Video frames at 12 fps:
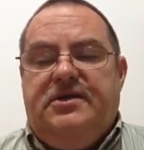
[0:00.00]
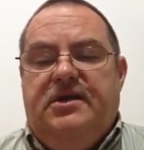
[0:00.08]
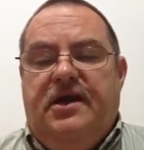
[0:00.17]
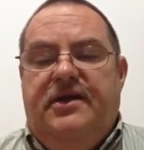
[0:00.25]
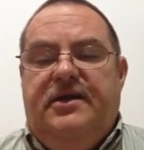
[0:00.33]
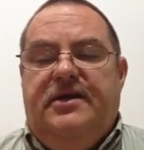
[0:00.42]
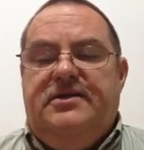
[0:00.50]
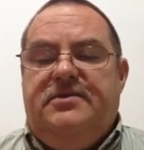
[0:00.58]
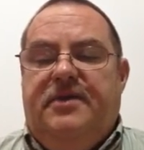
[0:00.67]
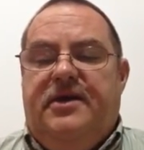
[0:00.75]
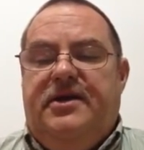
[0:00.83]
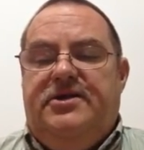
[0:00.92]
and ideas
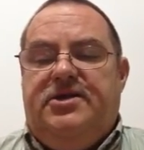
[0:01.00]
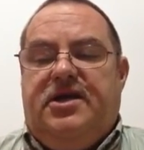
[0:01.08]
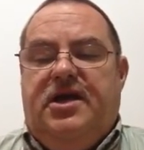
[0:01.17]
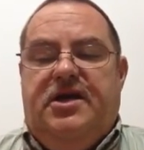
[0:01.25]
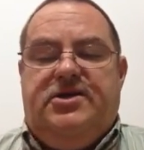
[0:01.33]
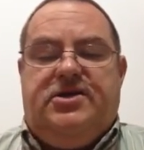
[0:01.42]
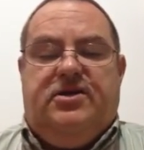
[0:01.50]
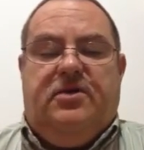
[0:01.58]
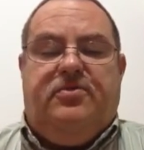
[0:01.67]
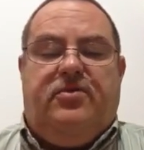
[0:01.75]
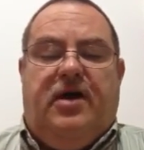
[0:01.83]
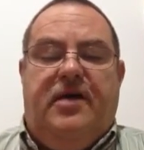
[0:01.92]
about education are
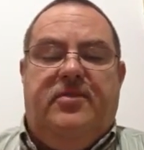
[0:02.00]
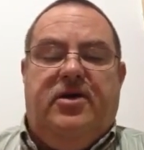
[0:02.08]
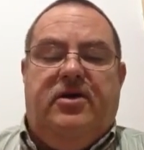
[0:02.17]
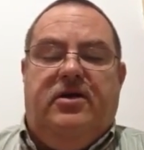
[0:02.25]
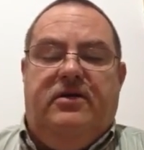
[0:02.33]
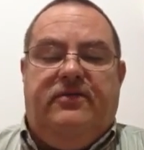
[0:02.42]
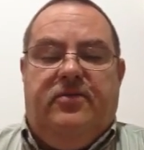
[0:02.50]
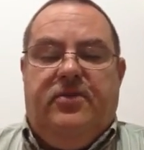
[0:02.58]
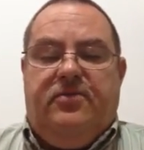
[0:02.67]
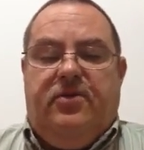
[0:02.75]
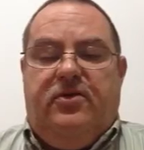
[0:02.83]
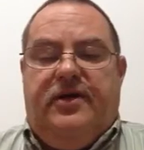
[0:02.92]
primarily from
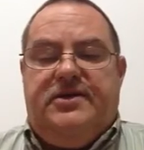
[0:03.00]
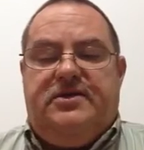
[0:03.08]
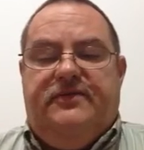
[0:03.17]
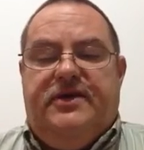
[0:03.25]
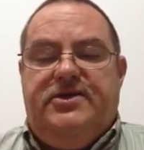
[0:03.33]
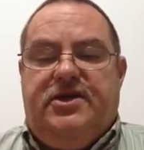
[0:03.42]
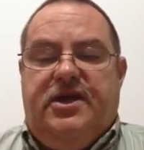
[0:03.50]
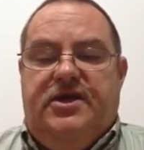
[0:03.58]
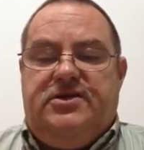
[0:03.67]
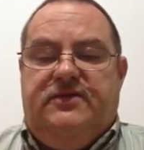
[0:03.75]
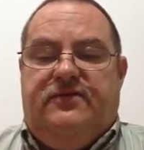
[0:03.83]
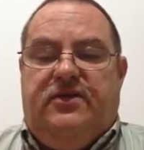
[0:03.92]
the progressive
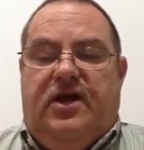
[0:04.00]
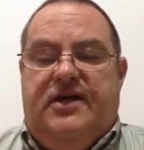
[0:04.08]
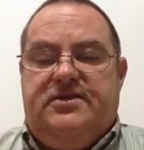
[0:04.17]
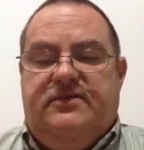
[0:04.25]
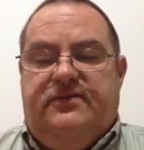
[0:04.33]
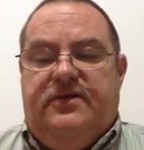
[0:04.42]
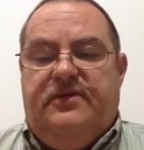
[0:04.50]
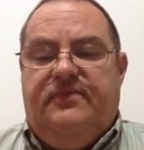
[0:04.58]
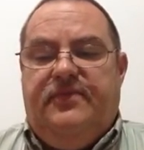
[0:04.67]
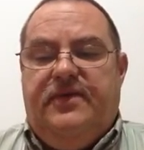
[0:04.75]
education philosophy.